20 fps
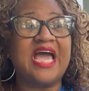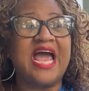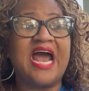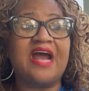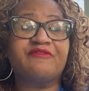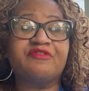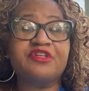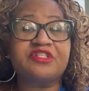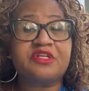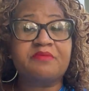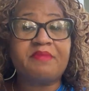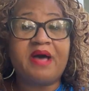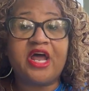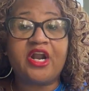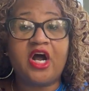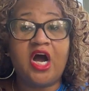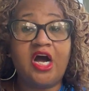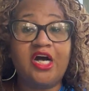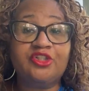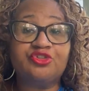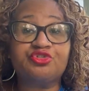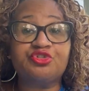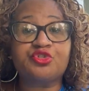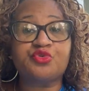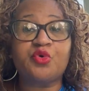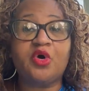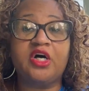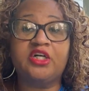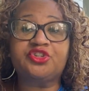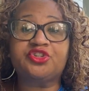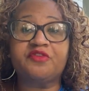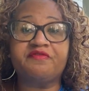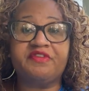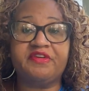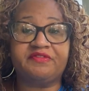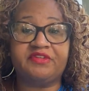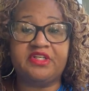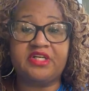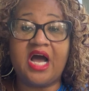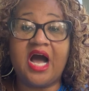averaged about $100 to
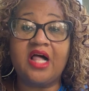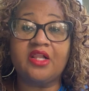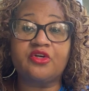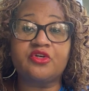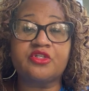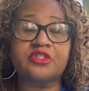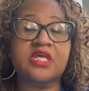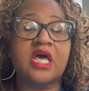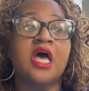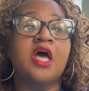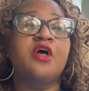$150,